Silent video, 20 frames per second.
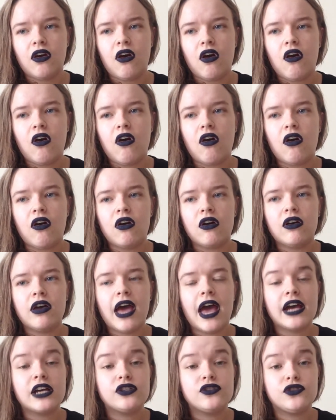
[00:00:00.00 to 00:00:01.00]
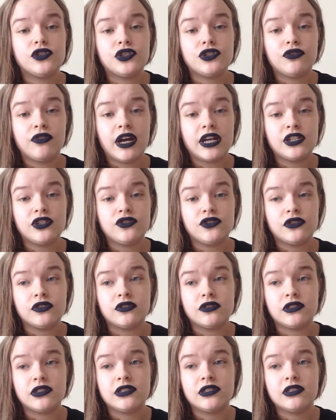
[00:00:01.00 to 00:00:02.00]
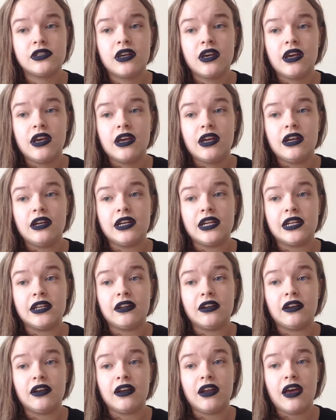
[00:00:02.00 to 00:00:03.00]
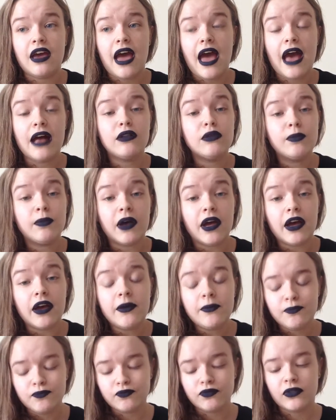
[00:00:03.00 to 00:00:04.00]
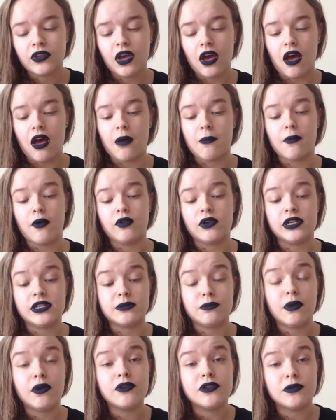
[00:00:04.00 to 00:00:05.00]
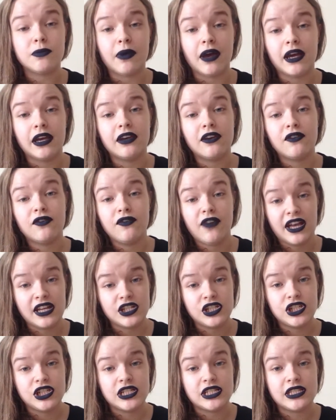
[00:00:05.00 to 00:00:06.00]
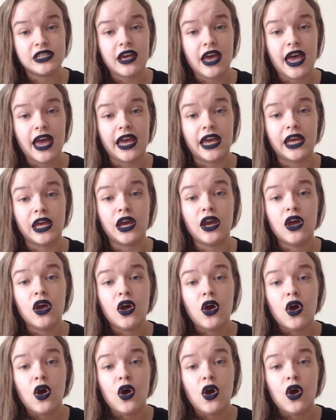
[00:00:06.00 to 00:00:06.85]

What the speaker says: our extraterrestrial's little helper on his motorbike fetches a